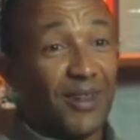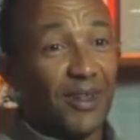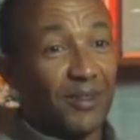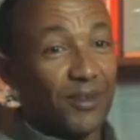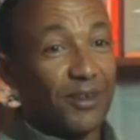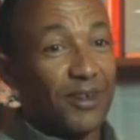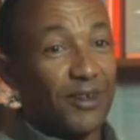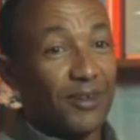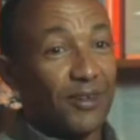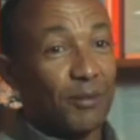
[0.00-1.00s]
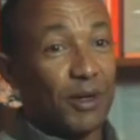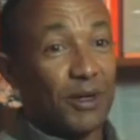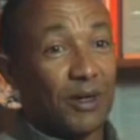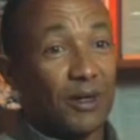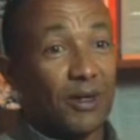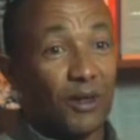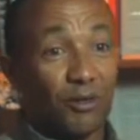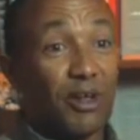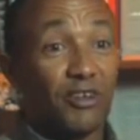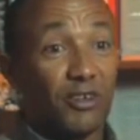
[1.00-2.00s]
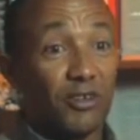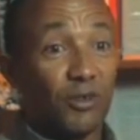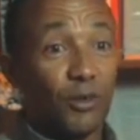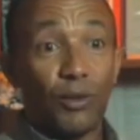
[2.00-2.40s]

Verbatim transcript: than there is among Eurasians